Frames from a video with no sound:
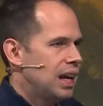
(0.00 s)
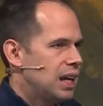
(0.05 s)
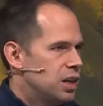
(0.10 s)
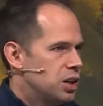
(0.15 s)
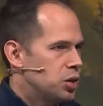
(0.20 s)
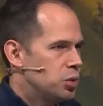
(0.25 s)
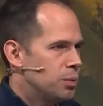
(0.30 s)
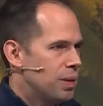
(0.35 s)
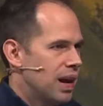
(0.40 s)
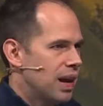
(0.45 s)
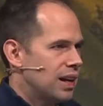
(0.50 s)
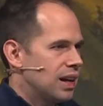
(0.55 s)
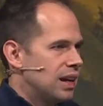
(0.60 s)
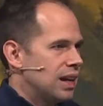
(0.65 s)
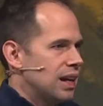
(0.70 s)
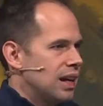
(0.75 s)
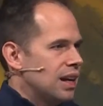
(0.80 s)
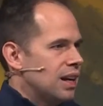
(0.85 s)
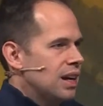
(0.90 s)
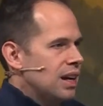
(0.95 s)
in
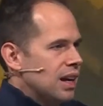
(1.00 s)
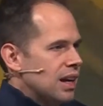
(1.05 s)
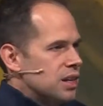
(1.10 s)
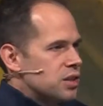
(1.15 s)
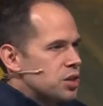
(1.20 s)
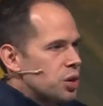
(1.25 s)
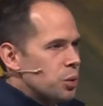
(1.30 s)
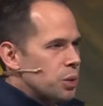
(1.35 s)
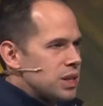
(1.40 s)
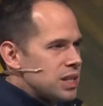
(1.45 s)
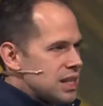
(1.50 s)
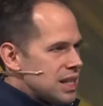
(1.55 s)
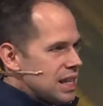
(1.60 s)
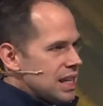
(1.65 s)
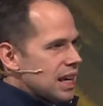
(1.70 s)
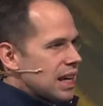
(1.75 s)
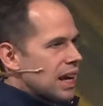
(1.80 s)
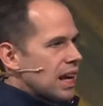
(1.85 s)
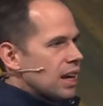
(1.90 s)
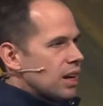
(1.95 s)
humanity. And so we
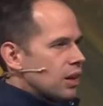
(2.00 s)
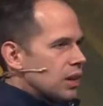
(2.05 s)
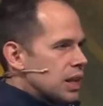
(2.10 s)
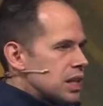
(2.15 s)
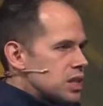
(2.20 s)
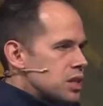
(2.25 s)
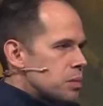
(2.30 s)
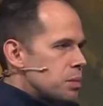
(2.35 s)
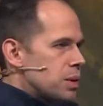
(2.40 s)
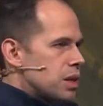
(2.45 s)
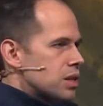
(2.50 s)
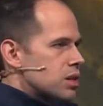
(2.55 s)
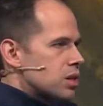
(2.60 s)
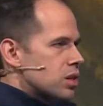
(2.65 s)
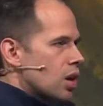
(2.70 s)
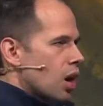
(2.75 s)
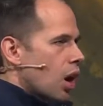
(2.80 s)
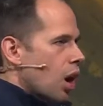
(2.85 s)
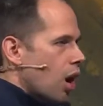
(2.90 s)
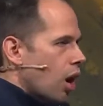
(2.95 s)
see again
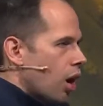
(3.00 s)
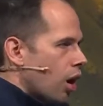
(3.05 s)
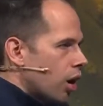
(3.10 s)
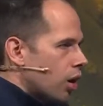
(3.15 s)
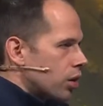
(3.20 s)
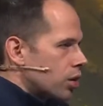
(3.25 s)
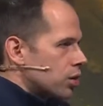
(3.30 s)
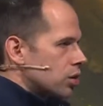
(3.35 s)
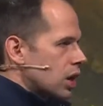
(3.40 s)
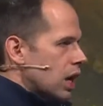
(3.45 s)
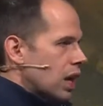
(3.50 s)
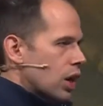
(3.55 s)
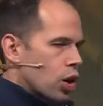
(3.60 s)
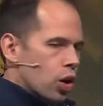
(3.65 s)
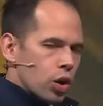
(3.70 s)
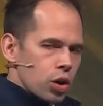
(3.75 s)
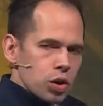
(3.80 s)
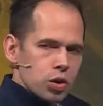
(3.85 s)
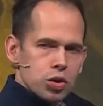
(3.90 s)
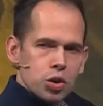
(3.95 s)
Elizabeth's heart and
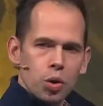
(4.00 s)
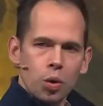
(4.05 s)
her